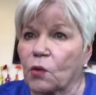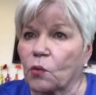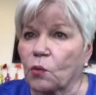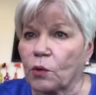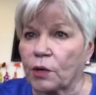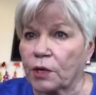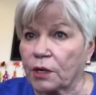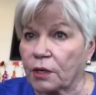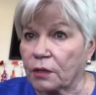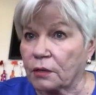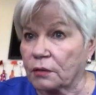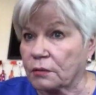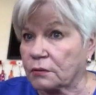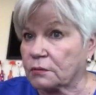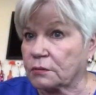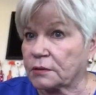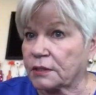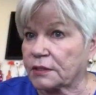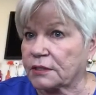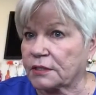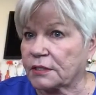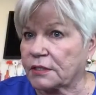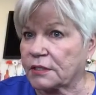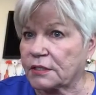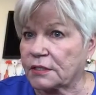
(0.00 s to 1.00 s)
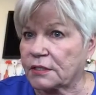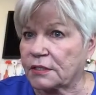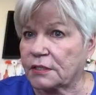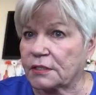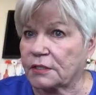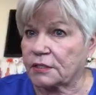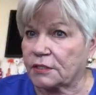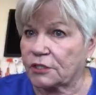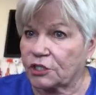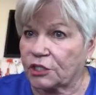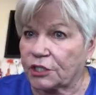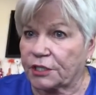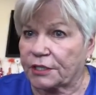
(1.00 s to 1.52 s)
Well, that's easy to
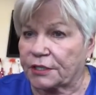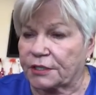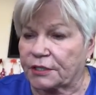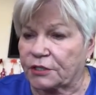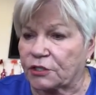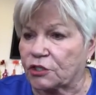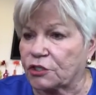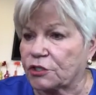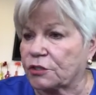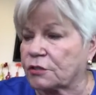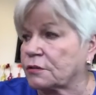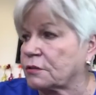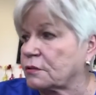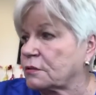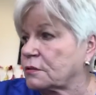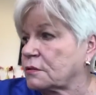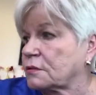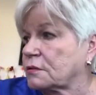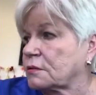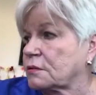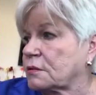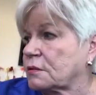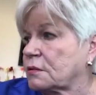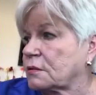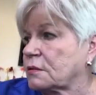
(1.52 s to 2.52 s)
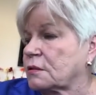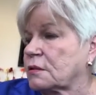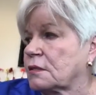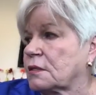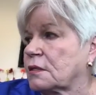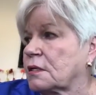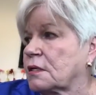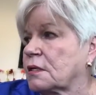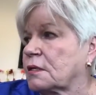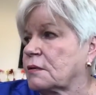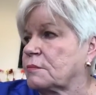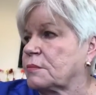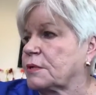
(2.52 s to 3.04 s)
change.
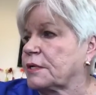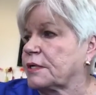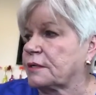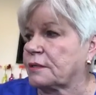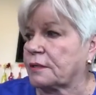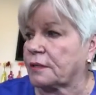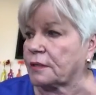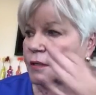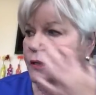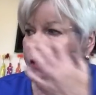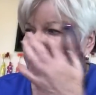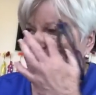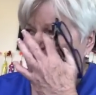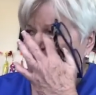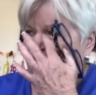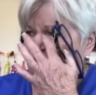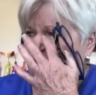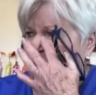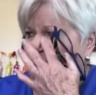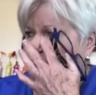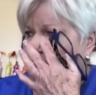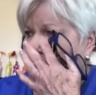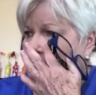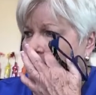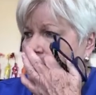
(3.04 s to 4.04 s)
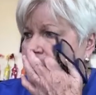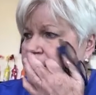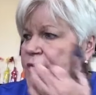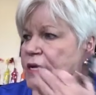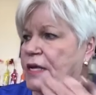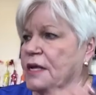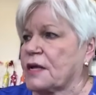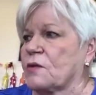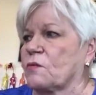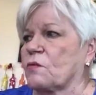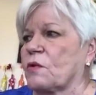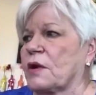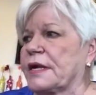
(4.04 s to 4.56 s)
Uh, but um,
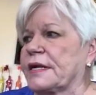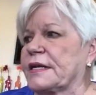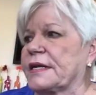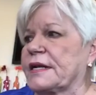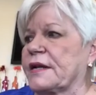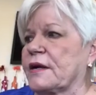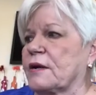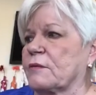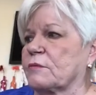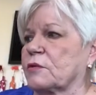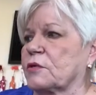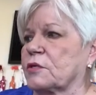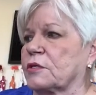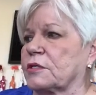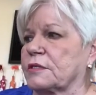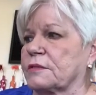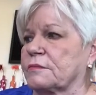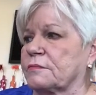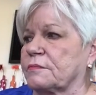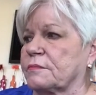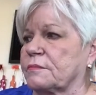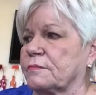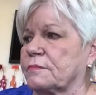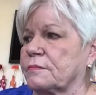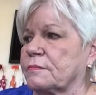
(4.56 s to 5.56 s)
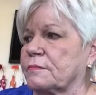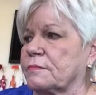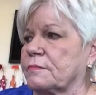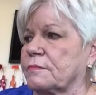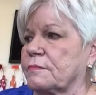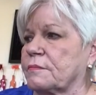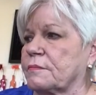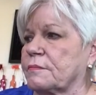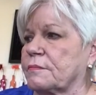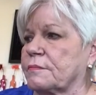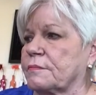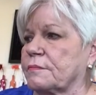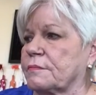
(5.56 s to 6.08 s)
right now I'm going to
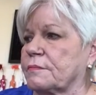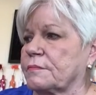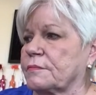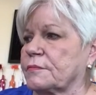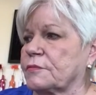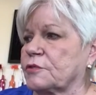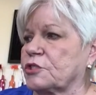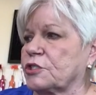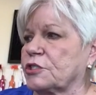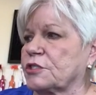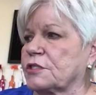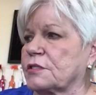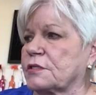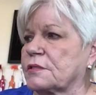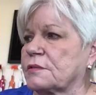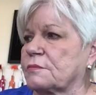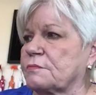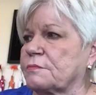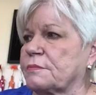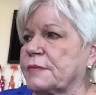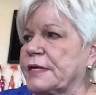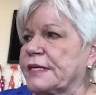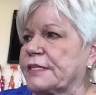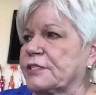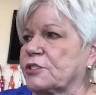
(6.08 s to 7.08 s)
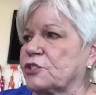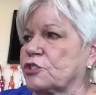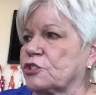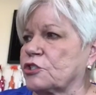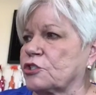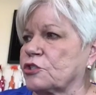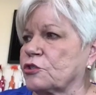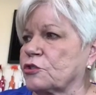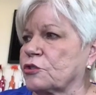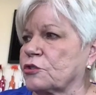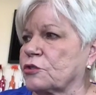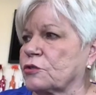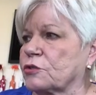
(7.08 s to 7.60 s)
just make
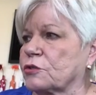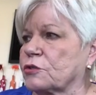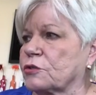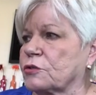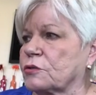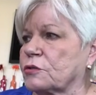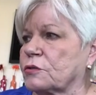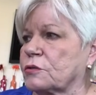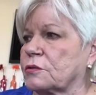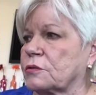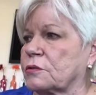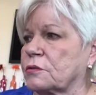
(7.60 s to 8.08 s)
sure